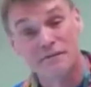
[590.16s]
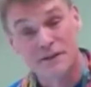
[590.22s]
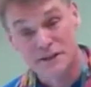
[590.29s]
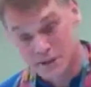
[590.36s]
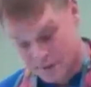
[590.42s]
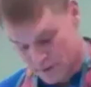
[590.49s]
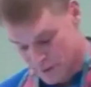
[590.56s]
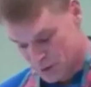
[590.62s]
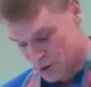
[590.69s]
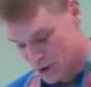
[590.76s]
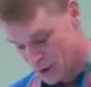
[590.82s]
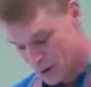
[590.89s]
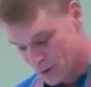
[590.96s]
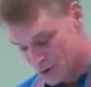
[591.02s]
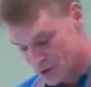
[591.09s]
to visit the
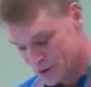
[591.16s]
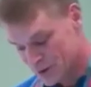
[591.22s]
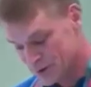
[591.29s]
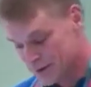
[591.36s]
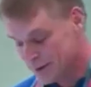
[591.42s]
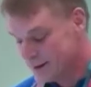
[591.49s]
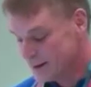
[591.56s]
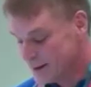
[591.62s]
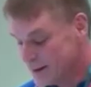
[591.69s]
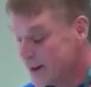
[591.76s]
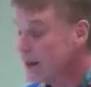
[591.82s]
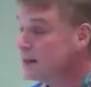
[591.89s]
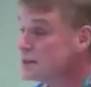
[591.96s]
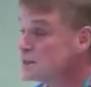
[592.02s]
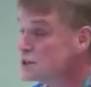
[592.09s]
church.
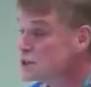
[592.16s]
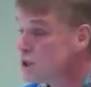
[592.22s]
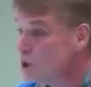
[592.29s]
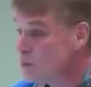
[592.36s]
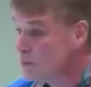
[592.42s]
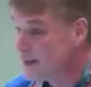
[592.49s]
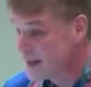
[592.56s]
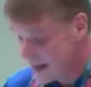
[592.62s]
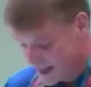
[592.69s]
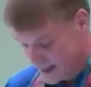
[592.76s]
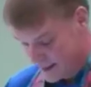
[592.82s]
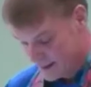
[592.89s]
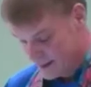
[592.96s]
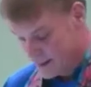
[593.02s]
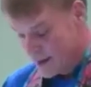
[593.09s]
And so
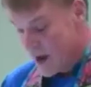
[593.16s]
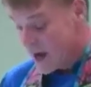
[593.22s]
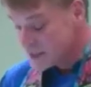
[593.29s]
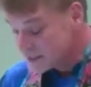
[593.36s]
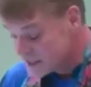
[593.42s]
began a